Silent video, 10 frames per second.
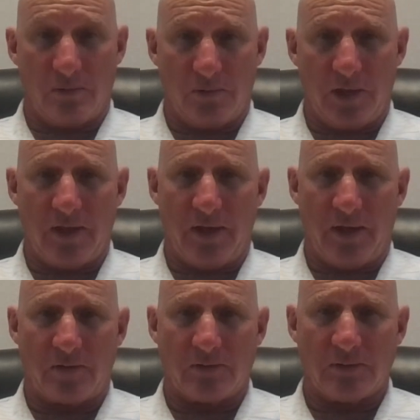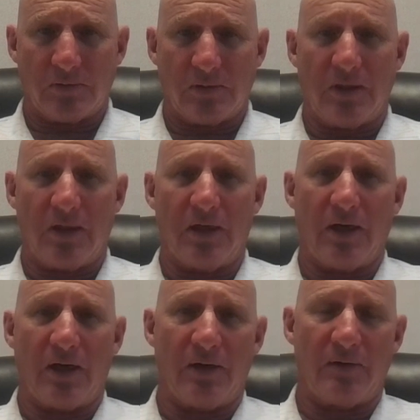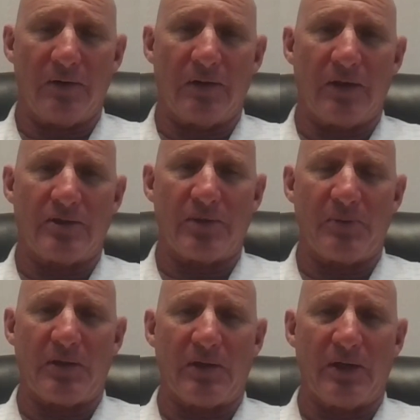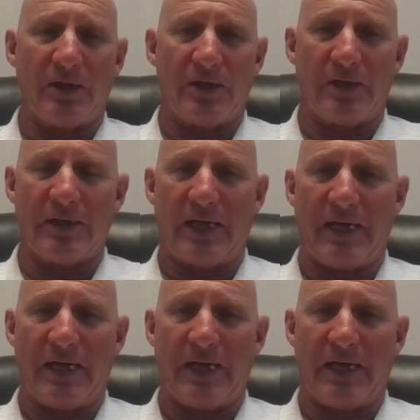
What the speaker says: right now. Typically, in